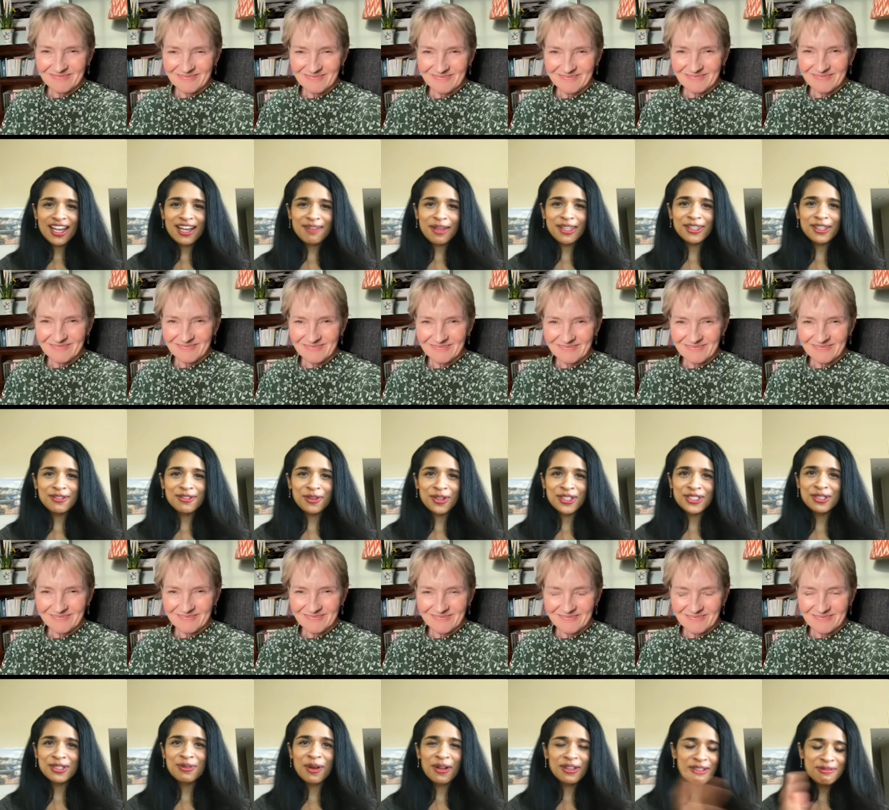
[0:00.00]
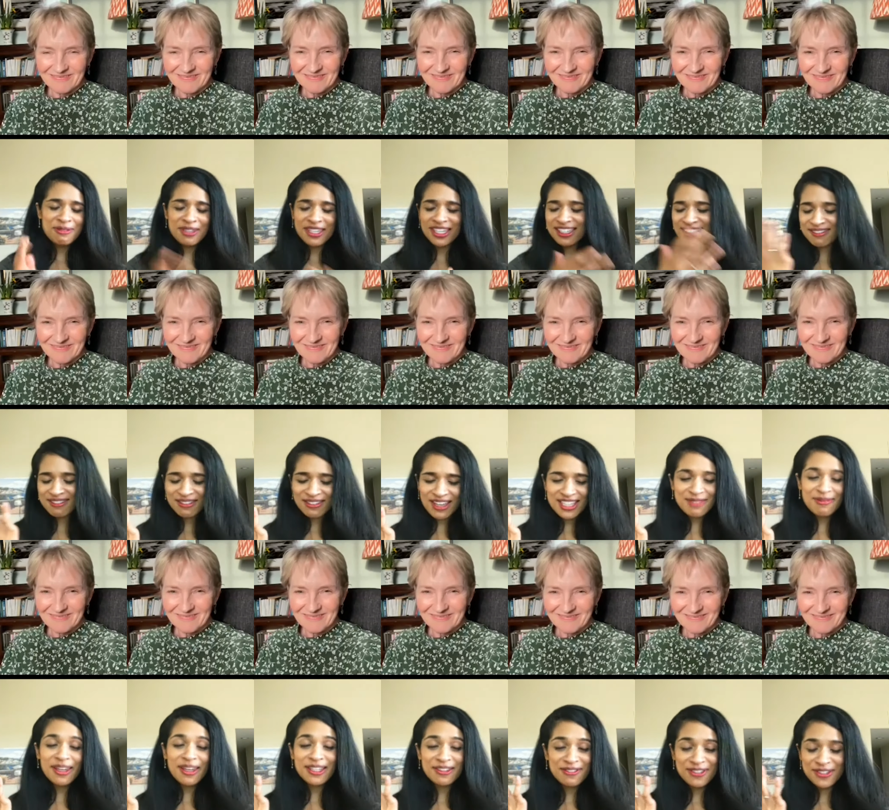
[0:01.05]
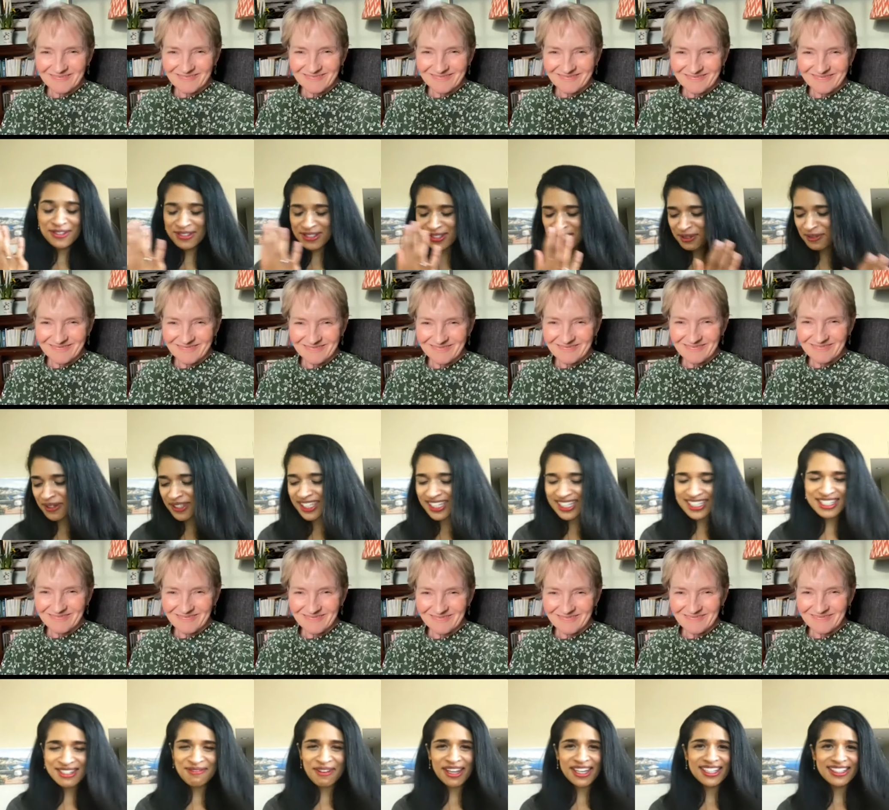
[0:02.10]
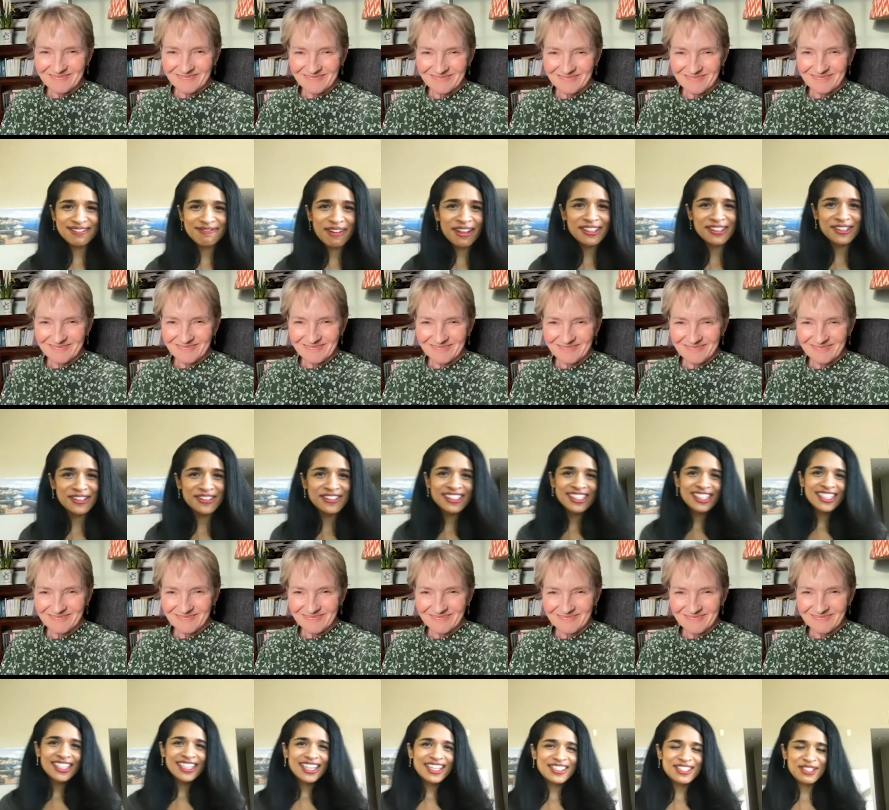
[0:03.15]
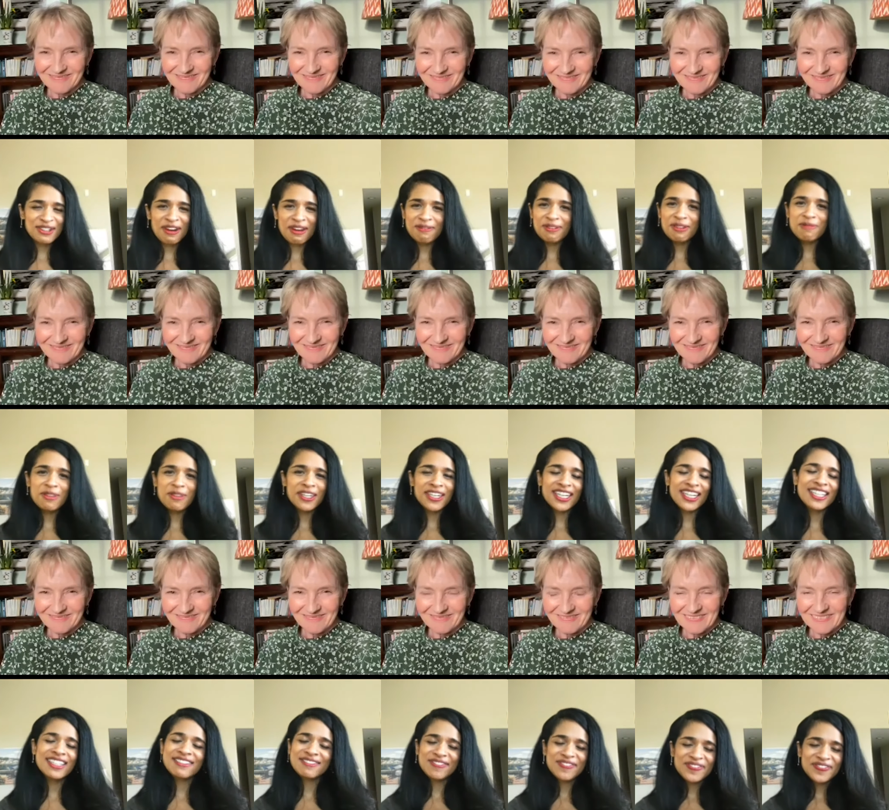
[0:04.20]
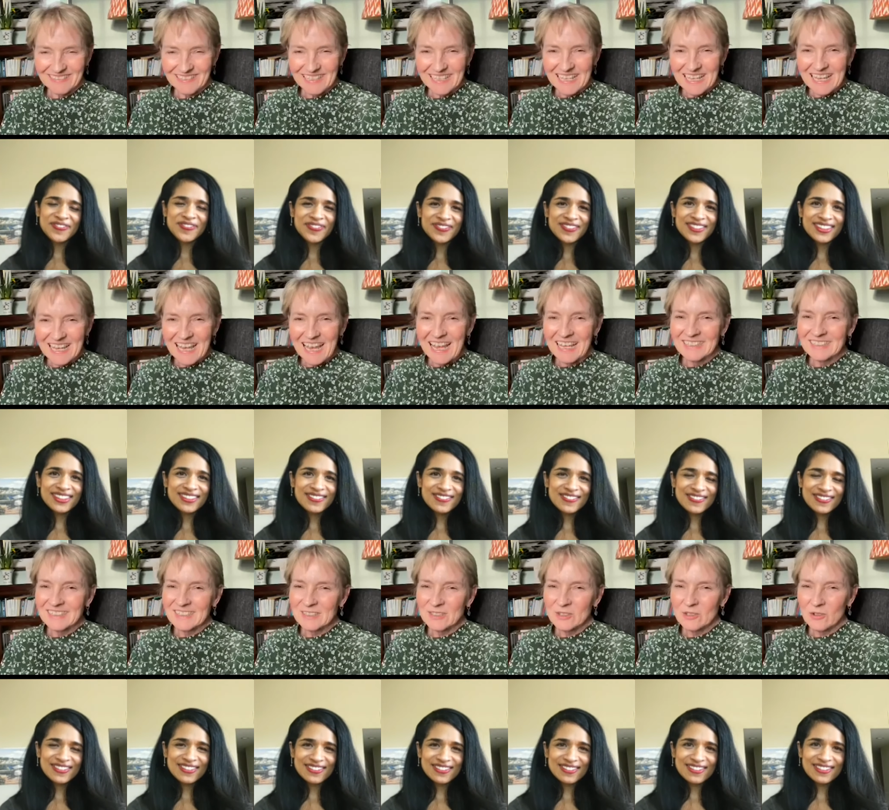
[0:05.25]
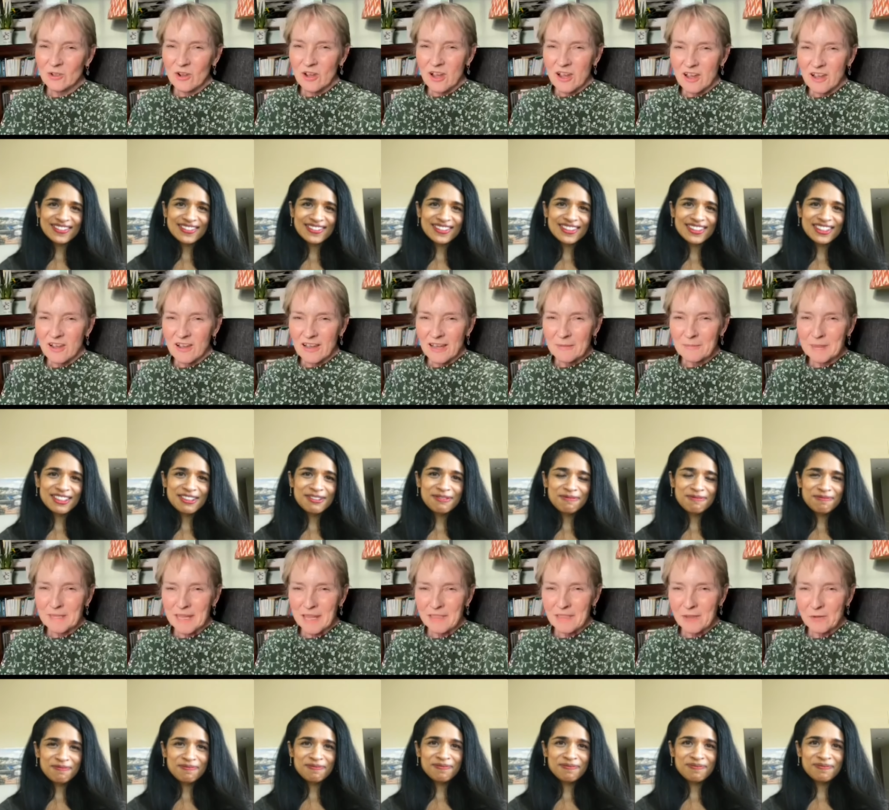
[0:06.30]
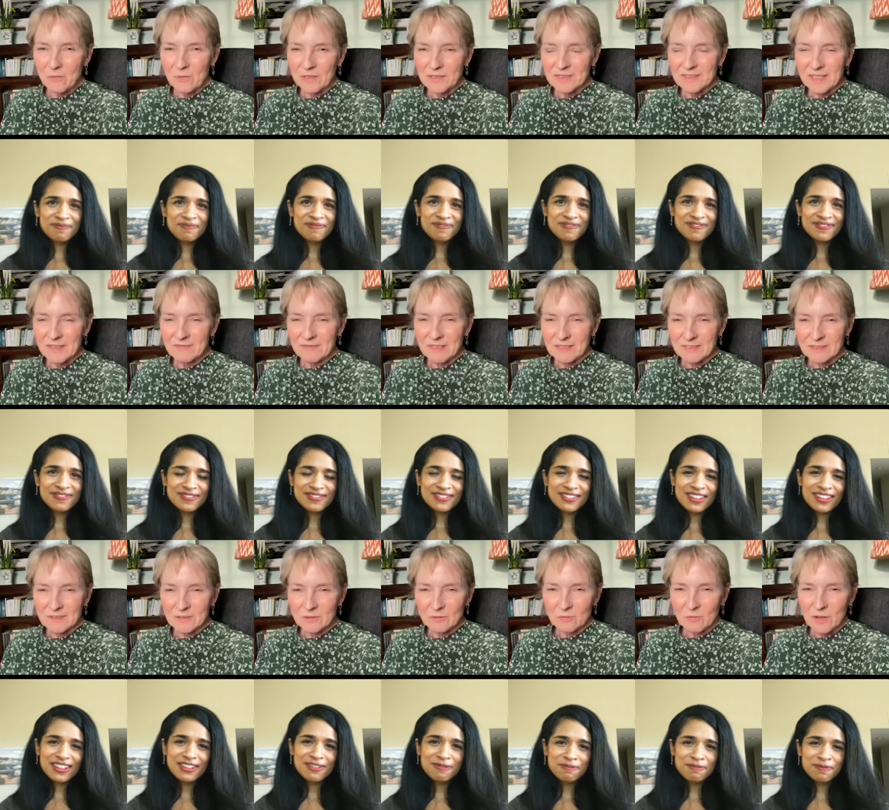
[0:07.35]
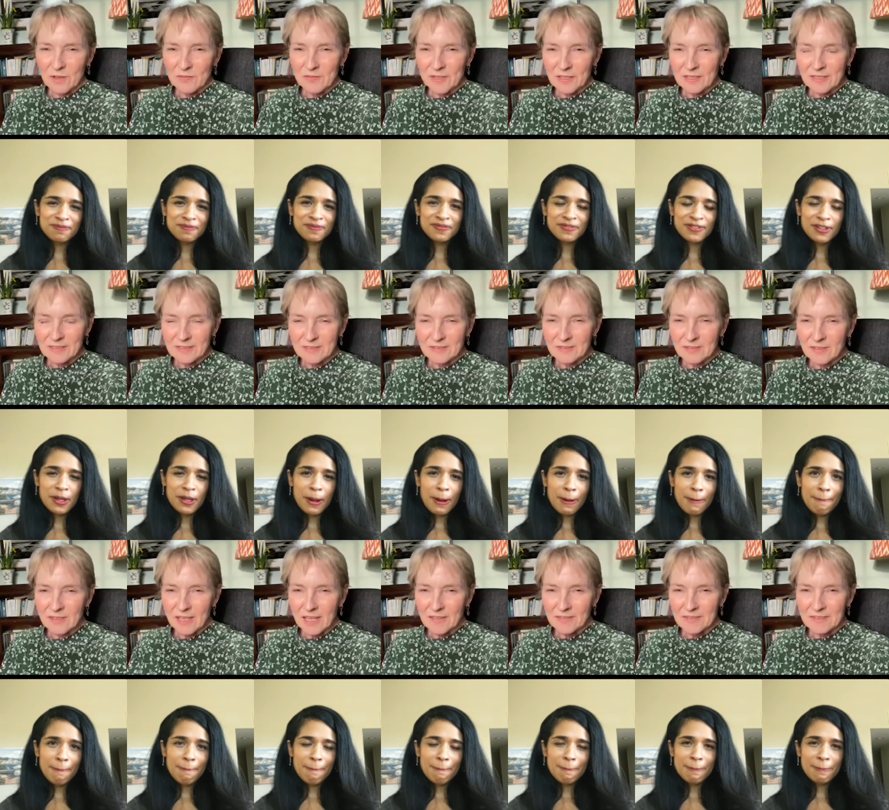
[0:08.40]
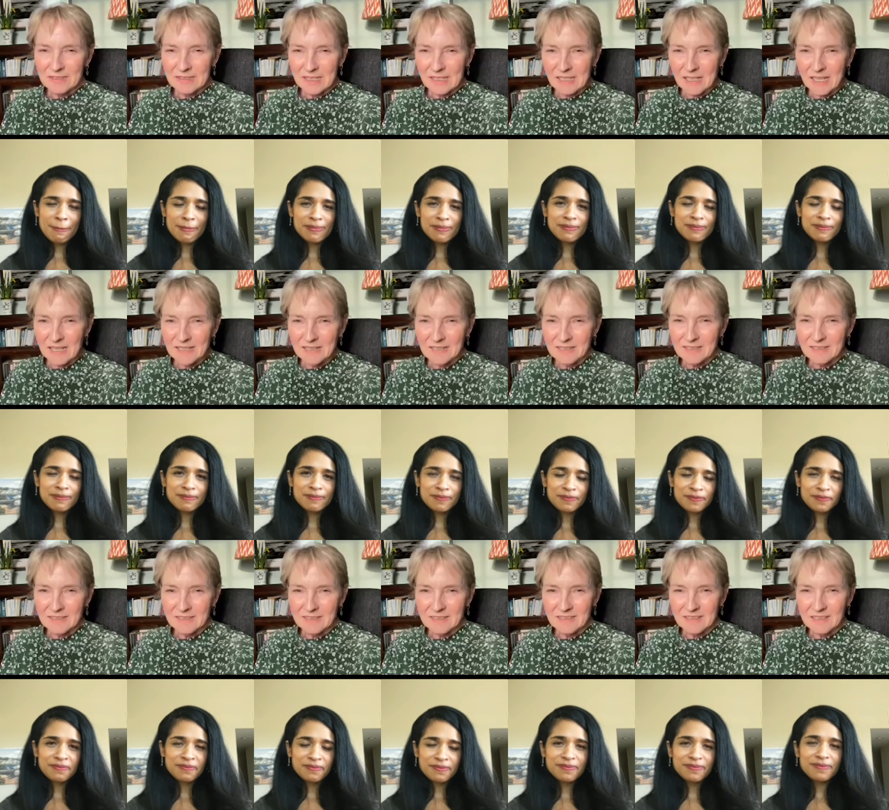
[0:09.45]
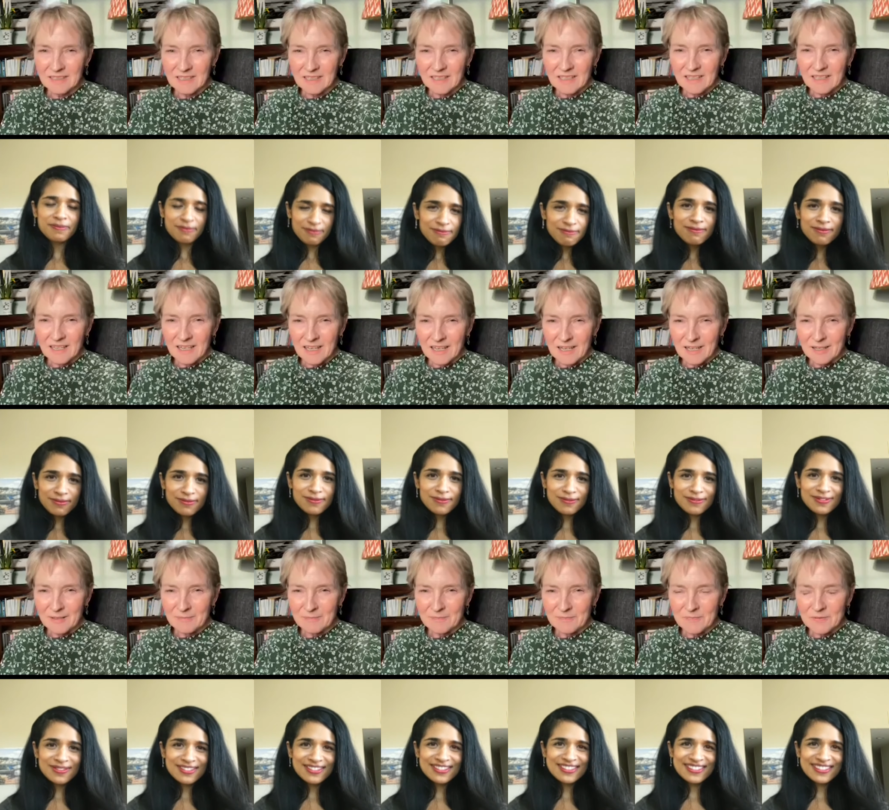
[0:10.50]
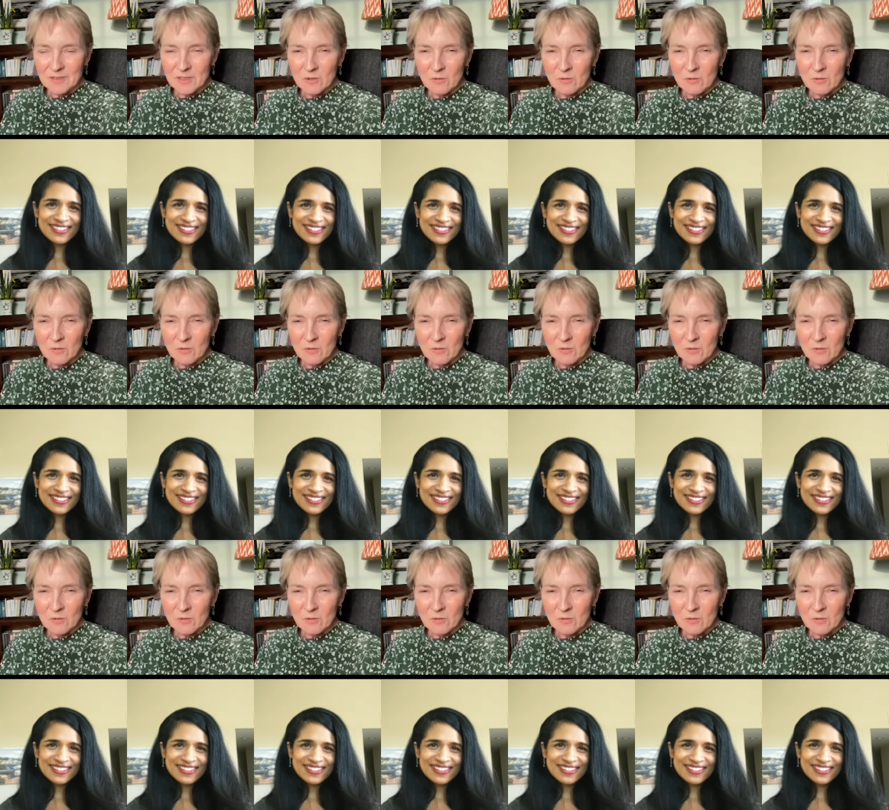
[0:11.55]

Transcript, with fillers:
Speaker 1: I look forward to welcoming as many of you as are willing into my little Instagram community.
Speaker 2: And into your heart. I mean, I think once they've listened to one, they'll listen to the others, like I did. So